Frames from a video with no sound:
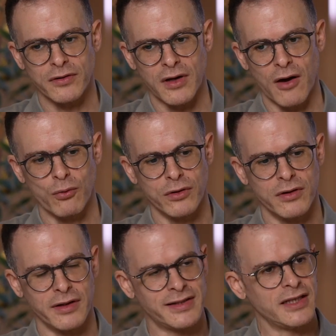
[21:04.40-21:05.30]
how would
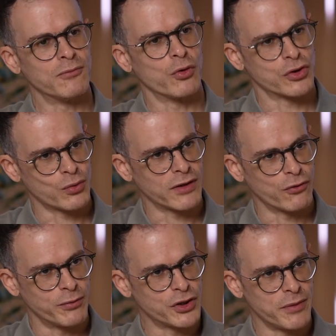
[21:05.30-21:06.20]
a team or squad
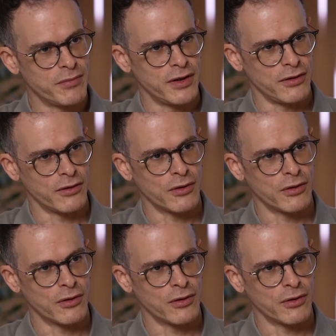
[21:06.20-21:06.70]
formation be,